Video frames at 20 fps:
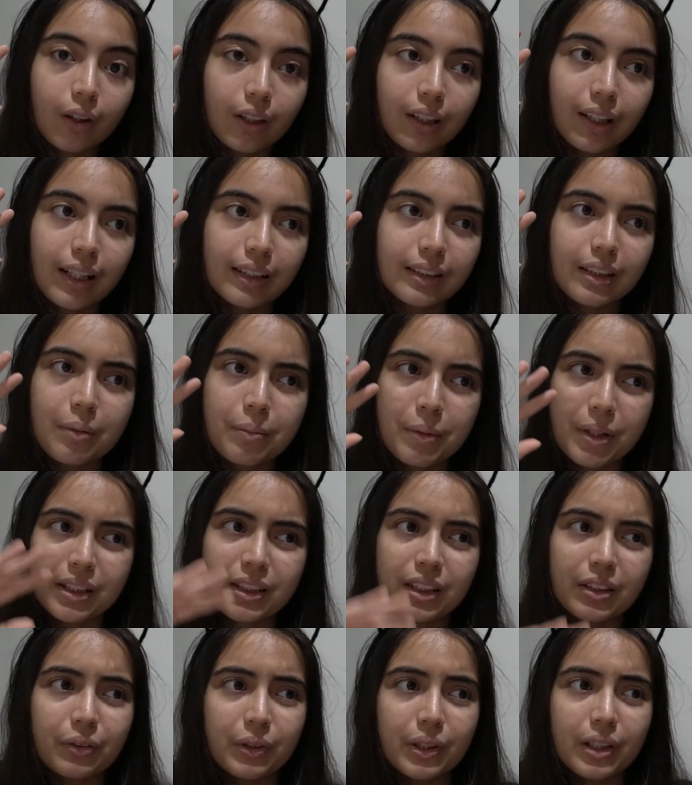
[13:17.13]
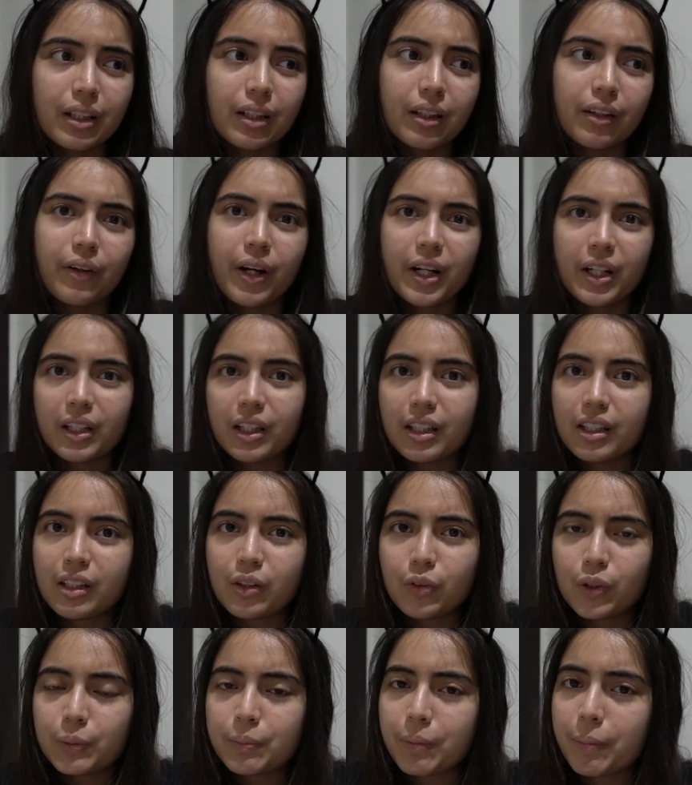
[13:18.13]
The last time I listened to it regularly
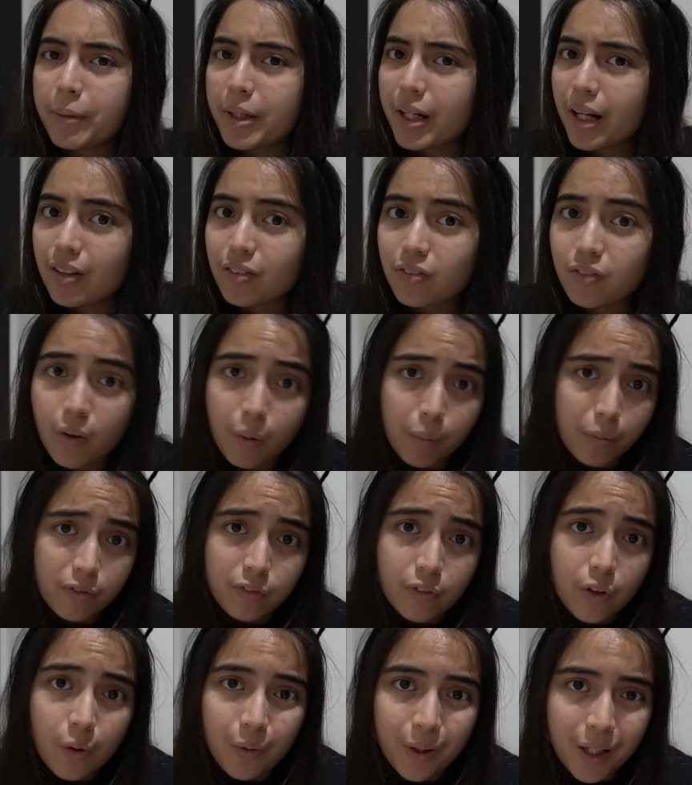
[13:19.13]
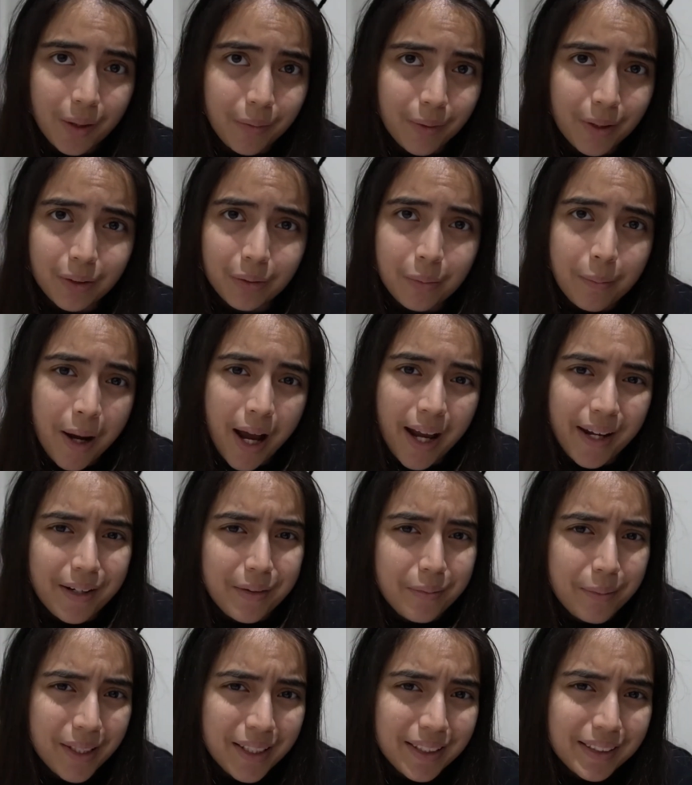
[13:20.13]
was maybe like Form 4 when I went through my
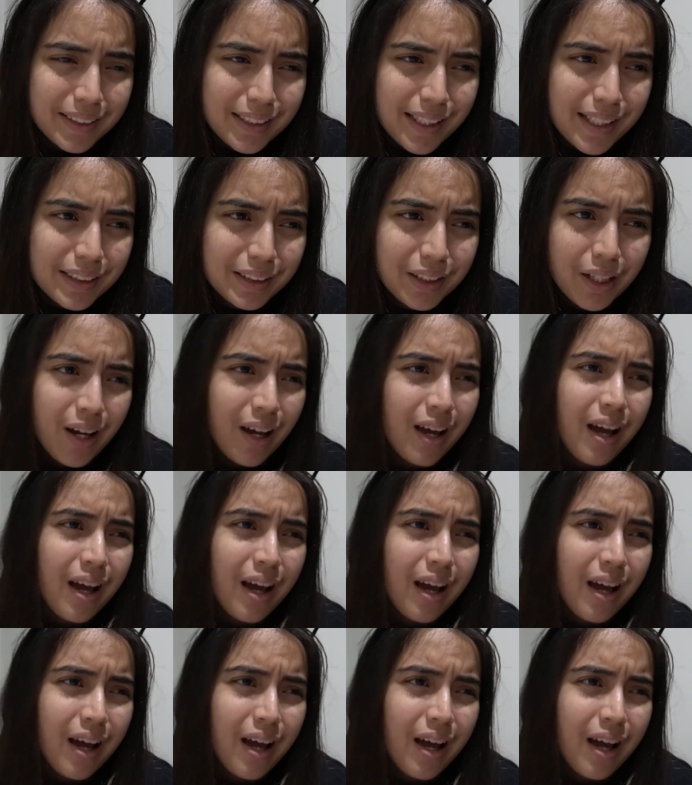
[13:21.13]
Iron Maiden stage.